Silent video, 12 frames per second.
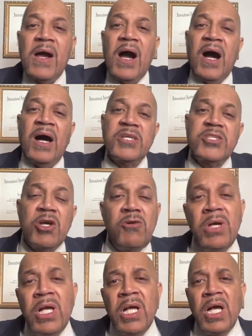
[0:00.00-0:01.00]
Uh,
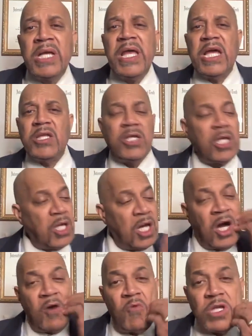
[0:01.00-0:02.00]
so again,
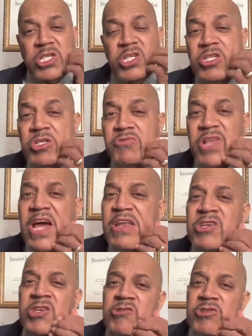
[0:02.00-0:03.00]
uh, I want you to do
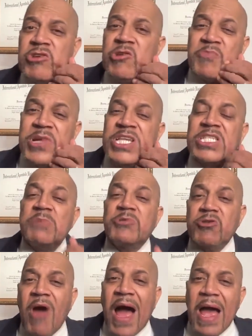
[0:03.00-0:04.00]
that. YouTube, please
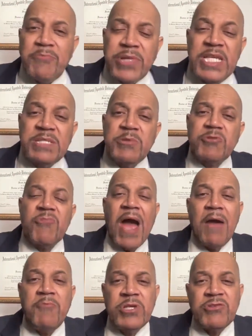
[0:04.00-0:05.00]
subscribe. Please
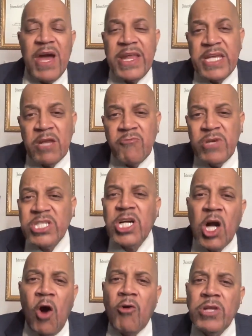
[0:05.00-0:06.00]
subscribe. We're trying to get reach a
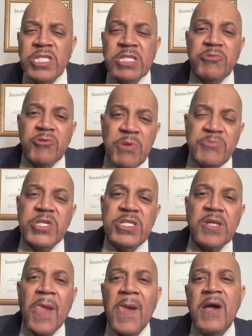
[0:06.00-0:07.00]
goal in
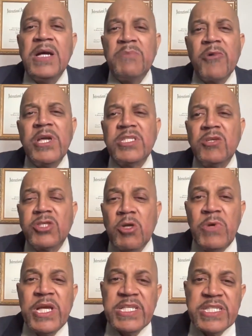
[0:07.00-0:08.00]
subscriptions. Praise the Lord. So
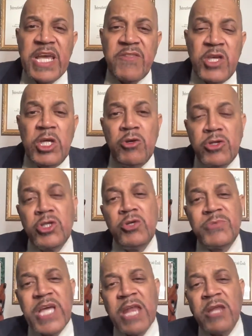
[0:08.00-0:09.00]
we can take the
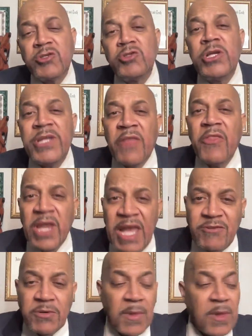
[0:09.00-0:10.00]
YouTube channel to another
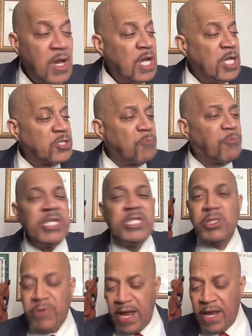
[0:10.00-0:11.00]
level. So please
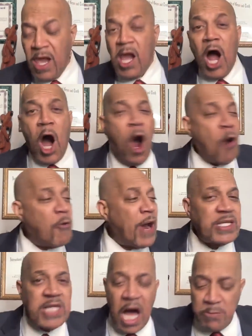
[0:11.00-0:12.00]
do that. All
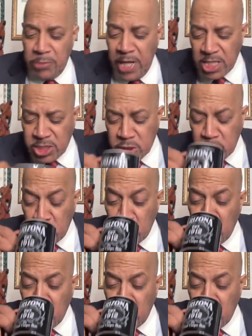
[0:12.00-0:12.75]
right. God bless.